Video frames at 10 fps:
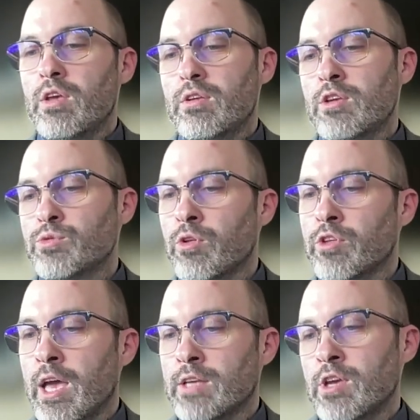Israel and
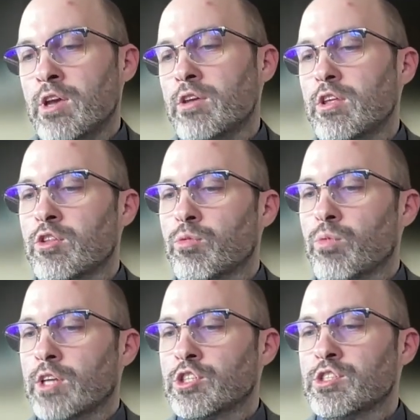Gaza, and the
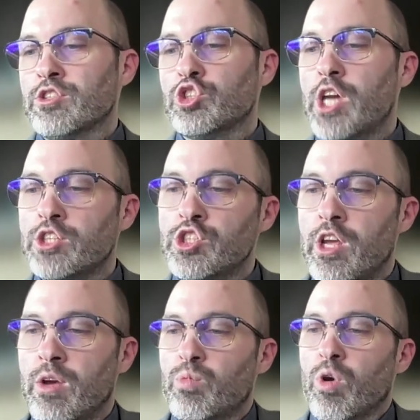Russians in
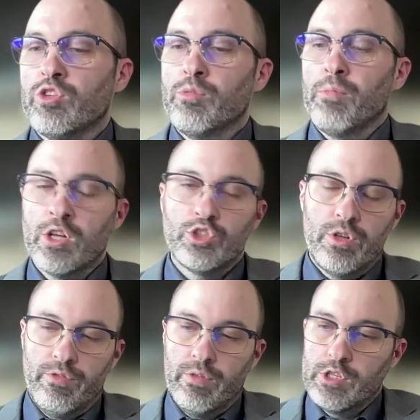Chechnya were all
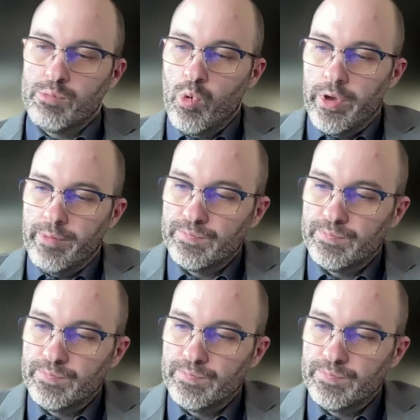demonstrative of this point.